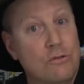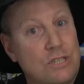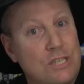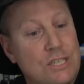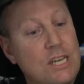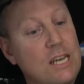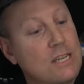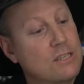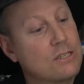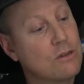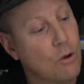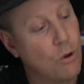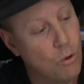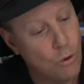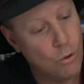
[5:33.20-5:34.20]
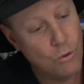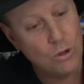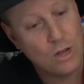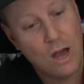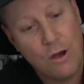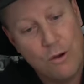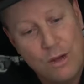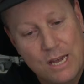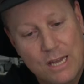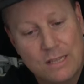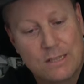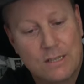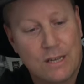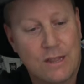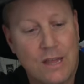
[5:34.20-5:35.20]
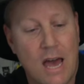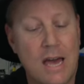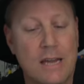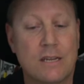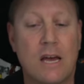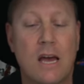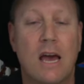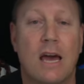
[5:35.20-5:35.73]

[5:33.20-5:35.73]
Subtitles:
6 all go into that,